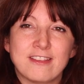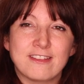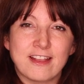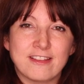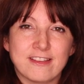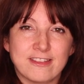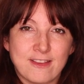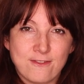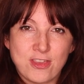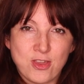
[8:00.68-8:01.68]
and sadness
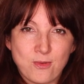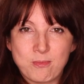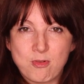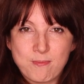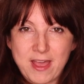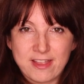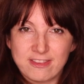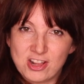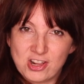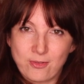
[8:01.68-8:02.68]
if you are prepared
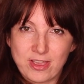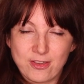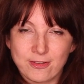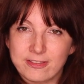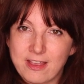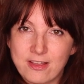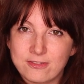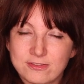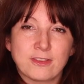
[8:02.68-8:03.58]
to show it yourself.